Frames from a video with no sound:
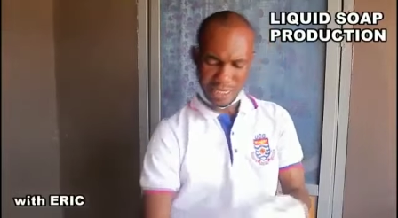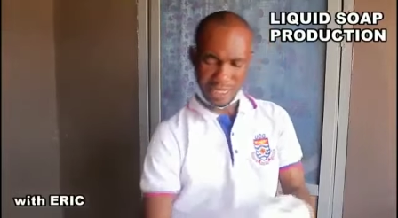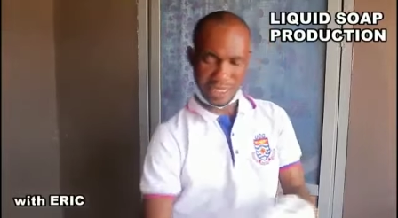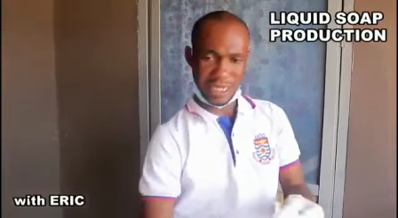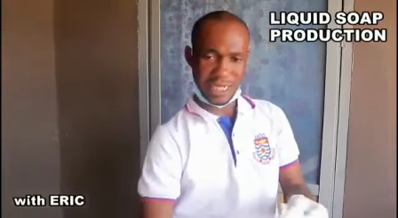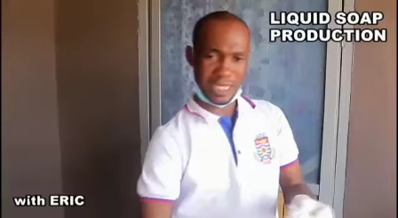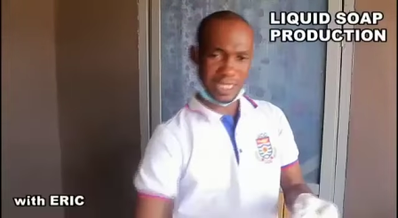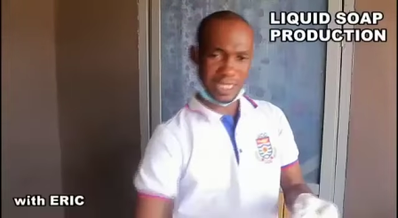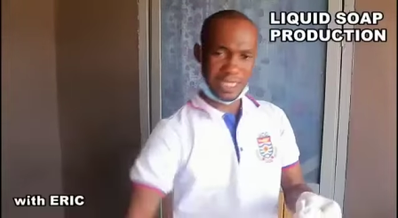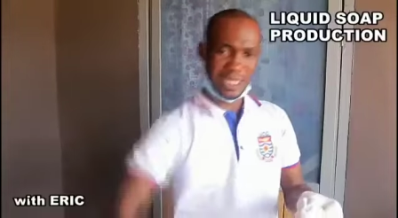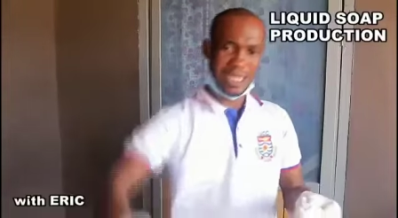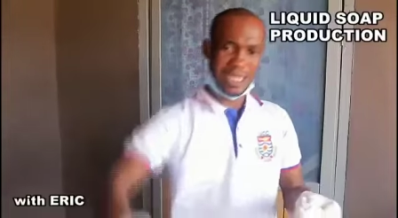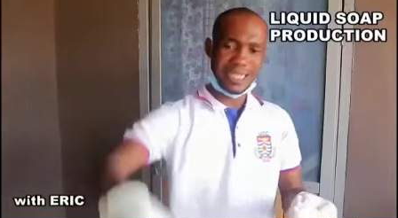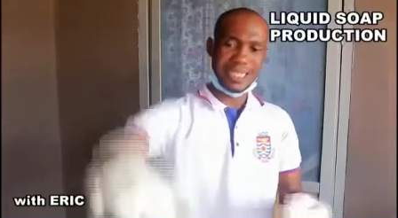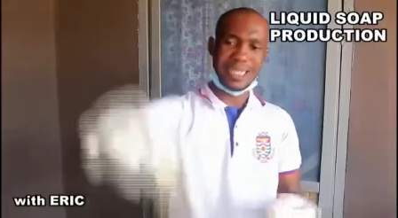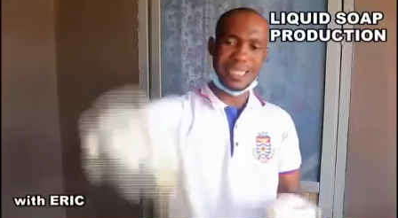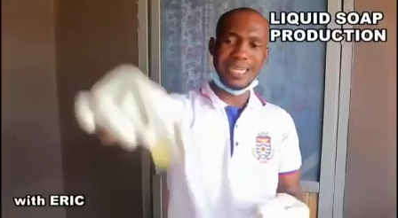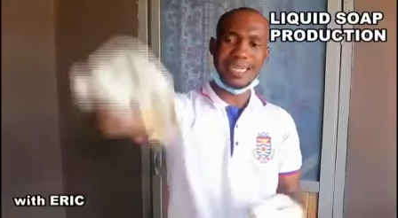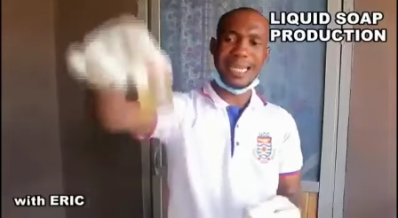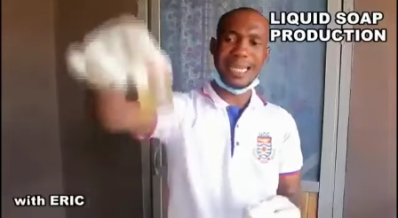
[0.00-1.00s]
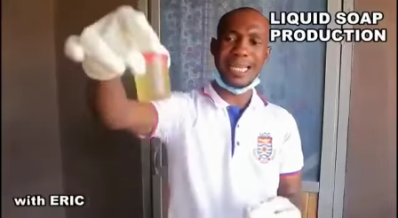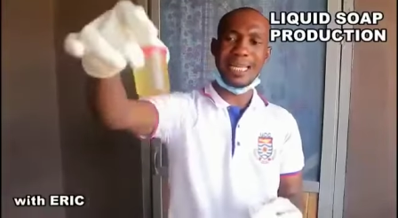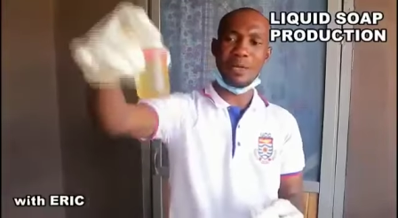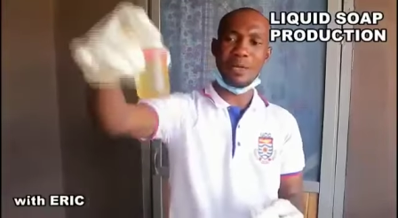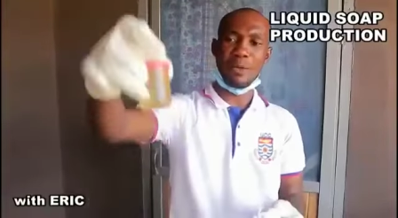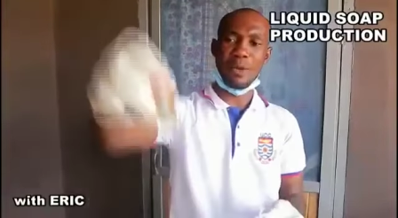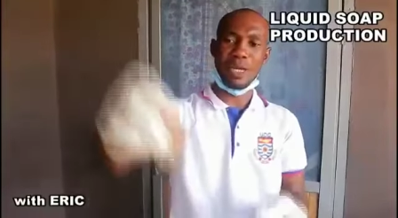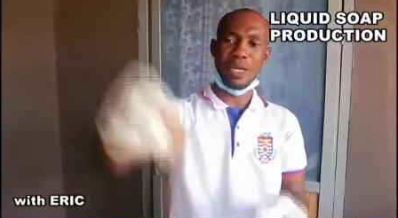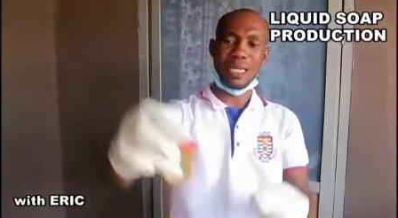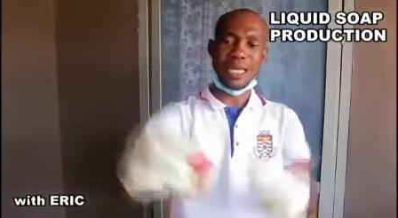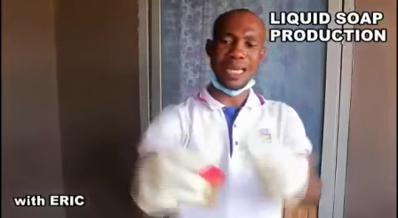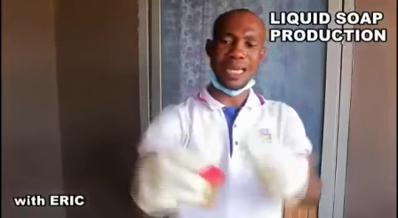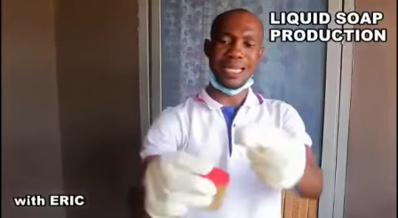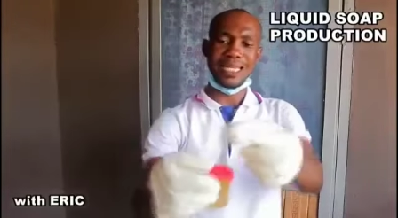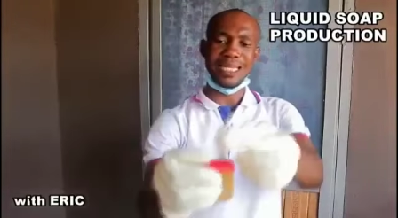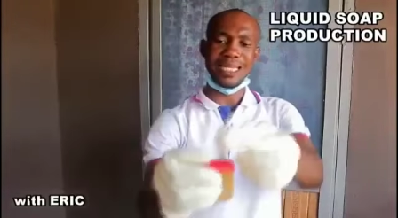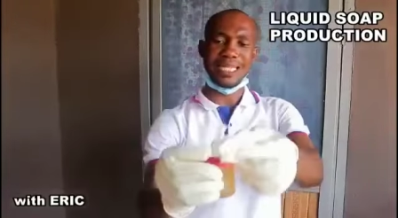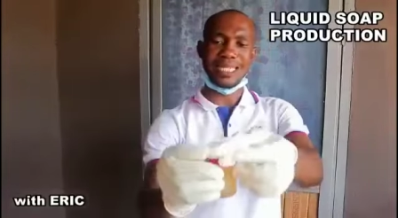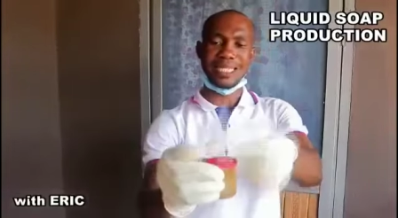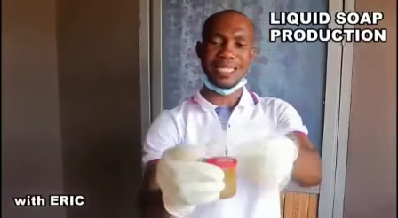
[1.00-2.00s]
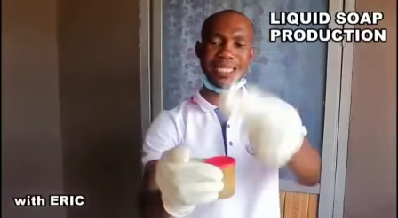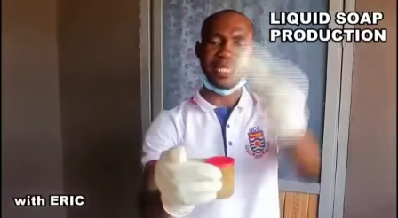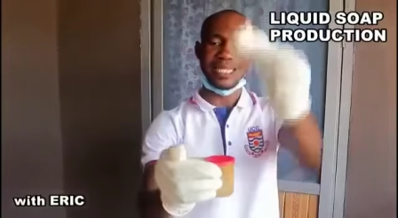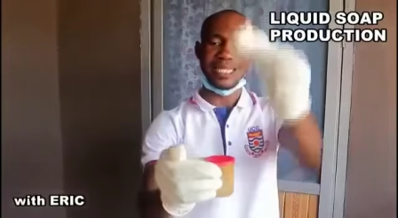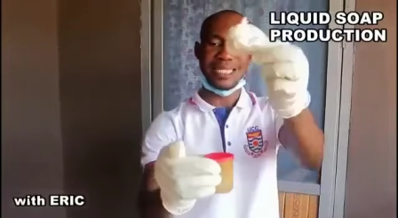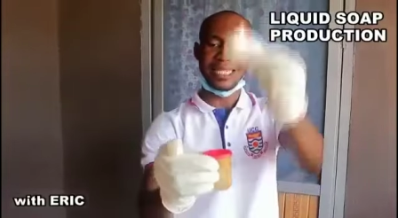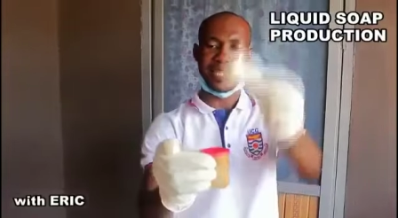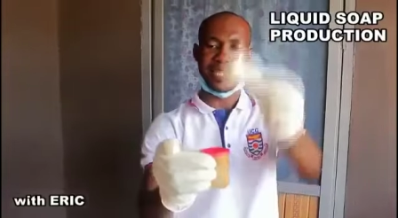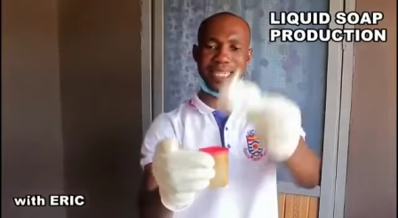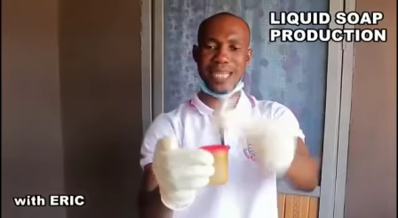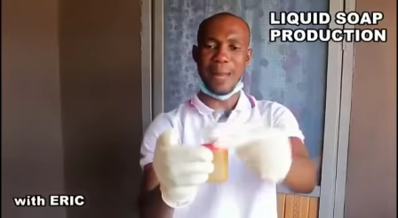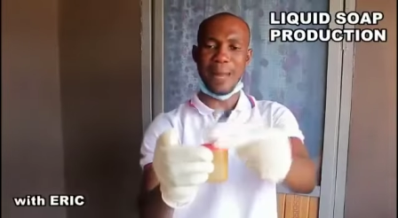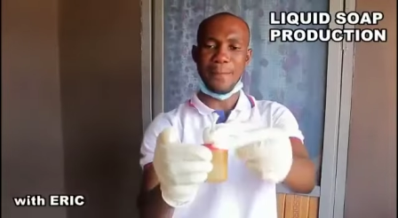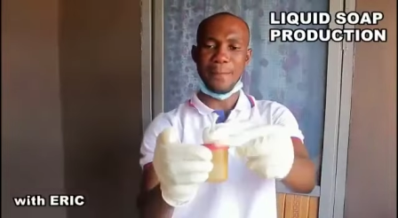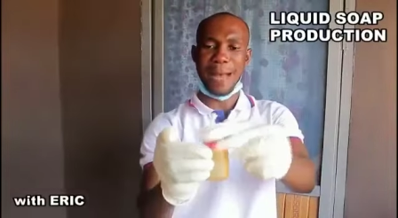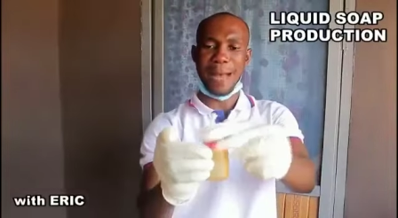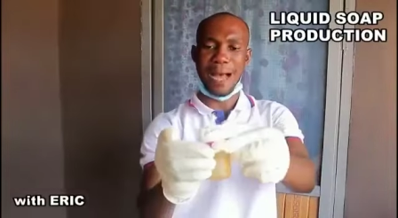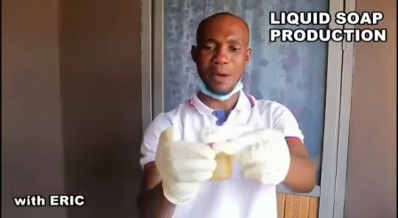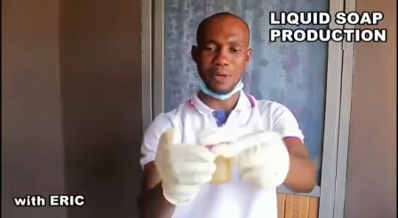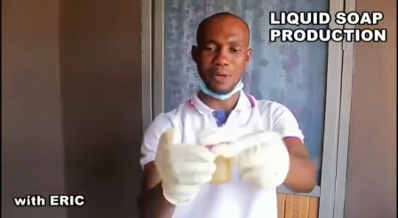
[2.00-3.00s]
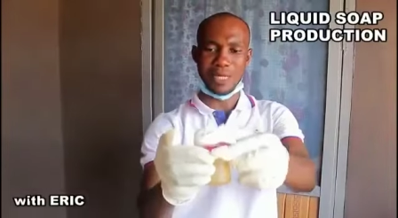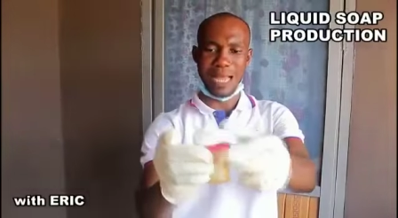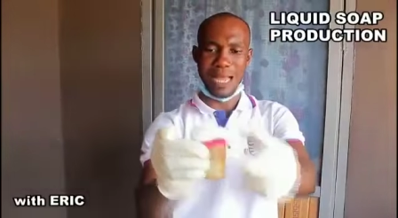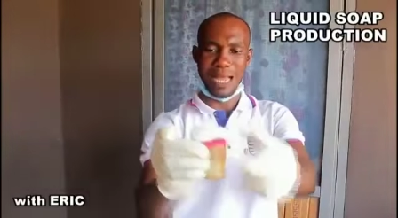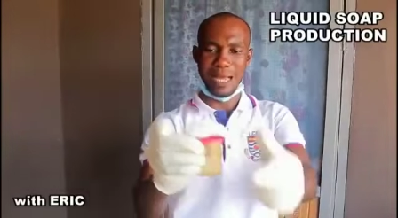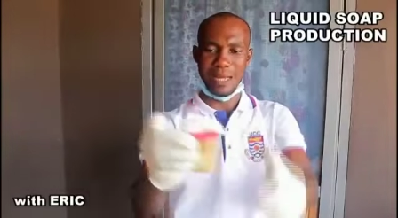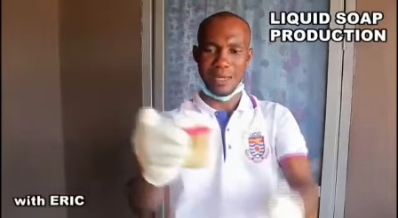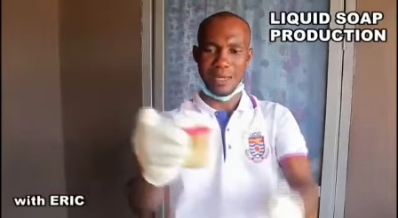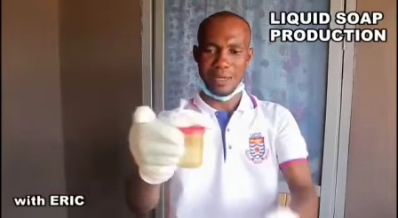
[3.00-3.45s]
This is the thickener liquid and this is the thickener powder.